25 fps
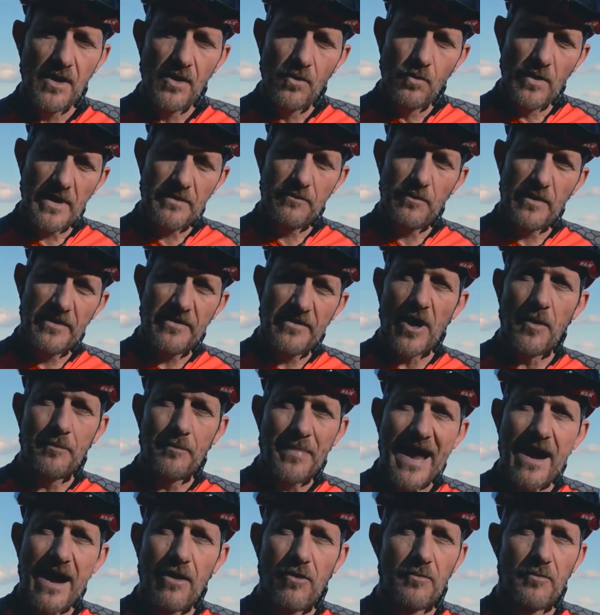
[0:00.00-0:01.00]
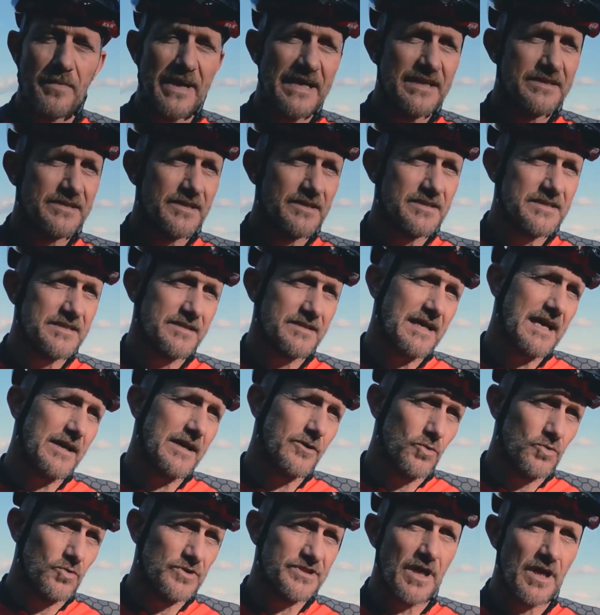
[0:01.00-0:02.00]
With our power meters
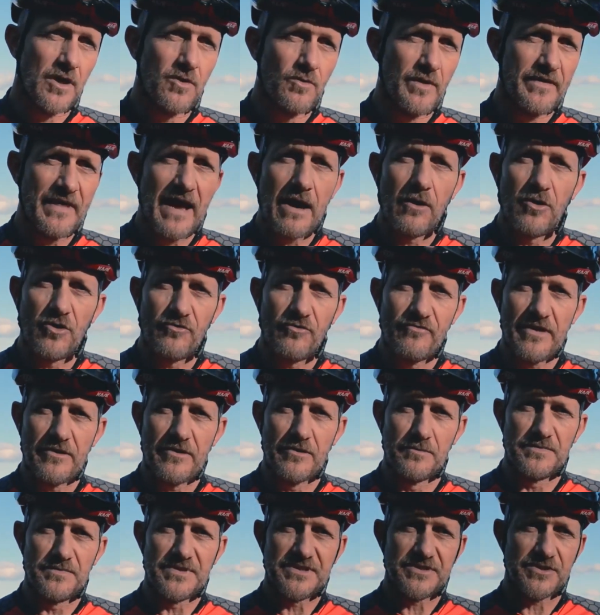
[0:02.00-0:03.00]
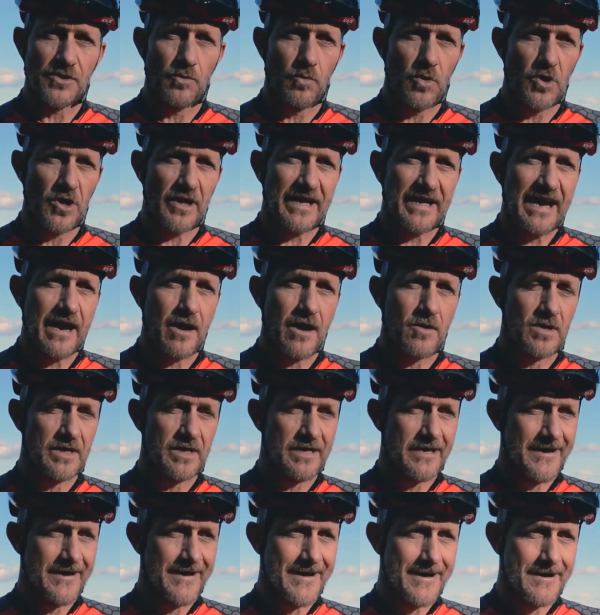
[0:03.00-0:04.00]
and also with algorithms to work out
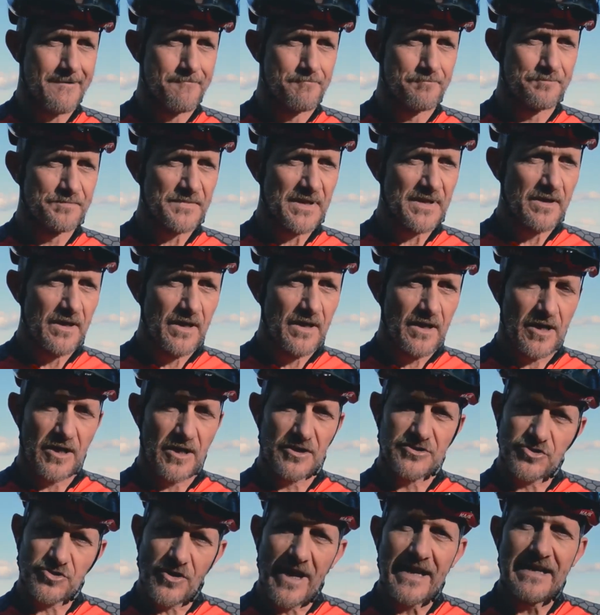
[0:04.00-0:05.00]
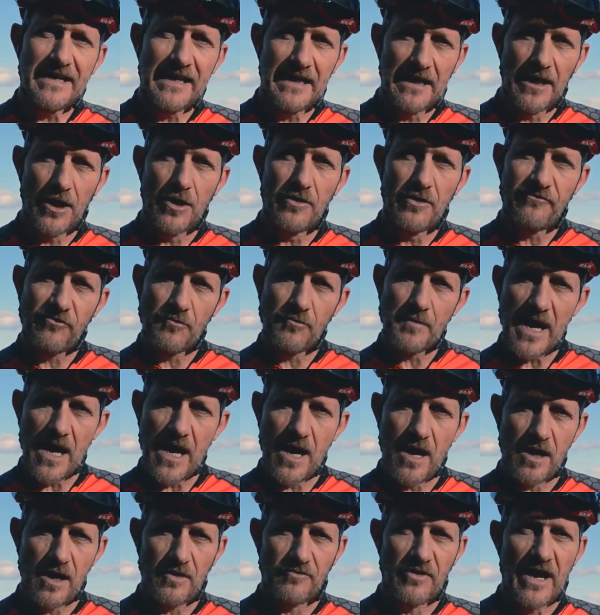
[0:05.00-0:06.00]
our training load from
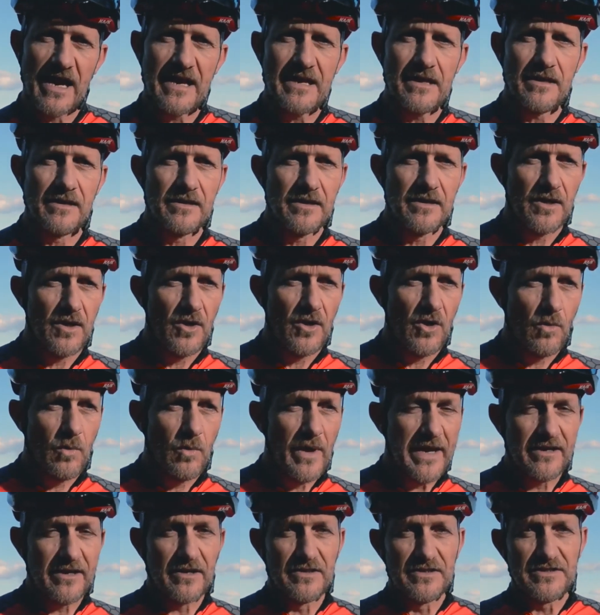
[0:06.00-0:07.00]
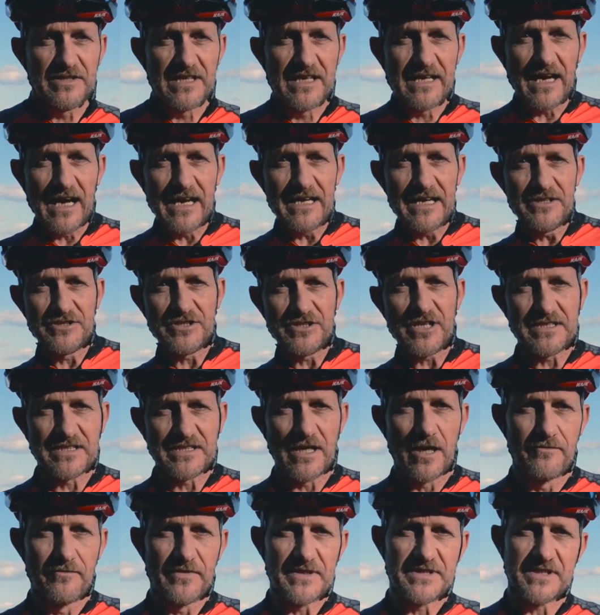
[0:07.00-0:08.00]
heart rate, we can gauge this
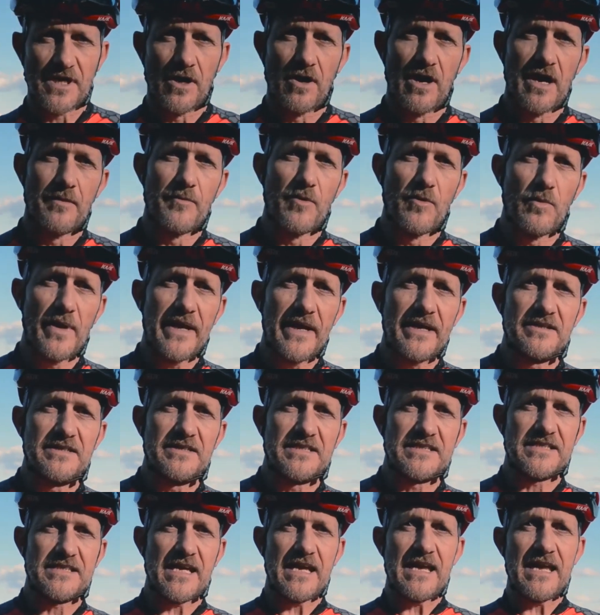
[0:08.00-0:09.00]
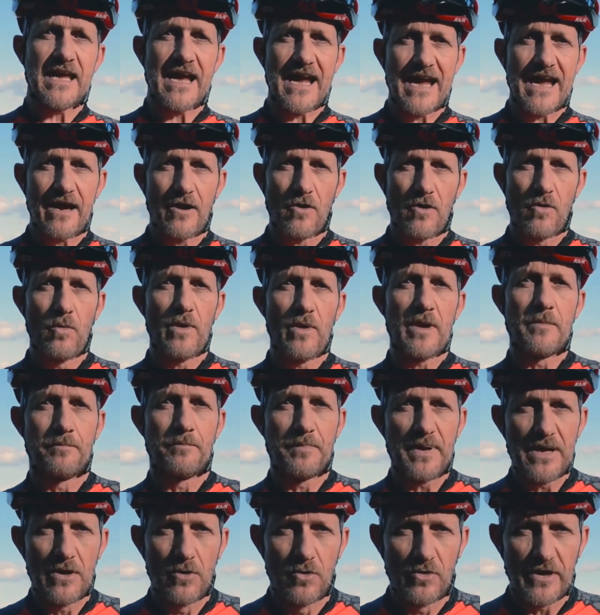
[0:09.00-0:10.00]
over time and we can see how we're
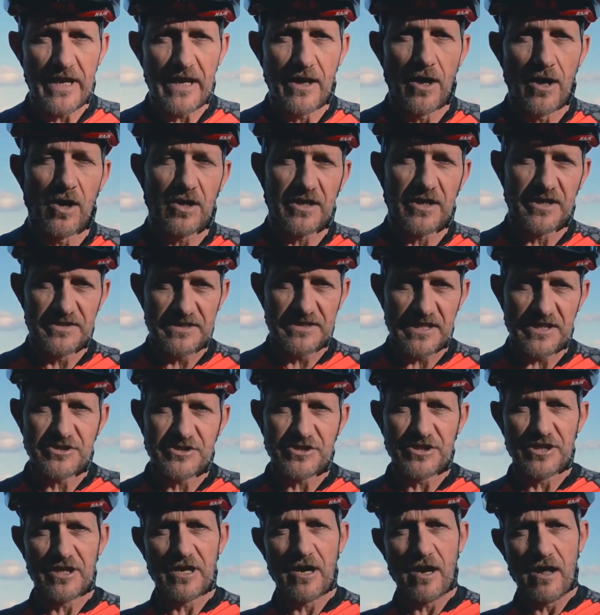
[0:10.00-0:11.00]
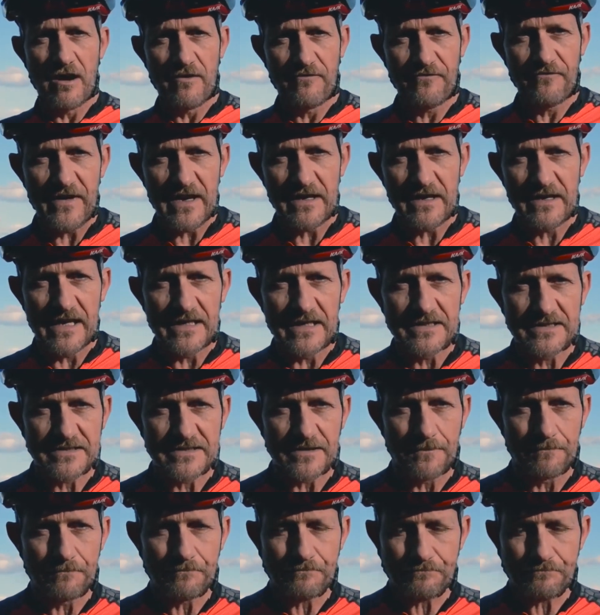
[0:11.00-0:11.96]
building our condition and our fitness.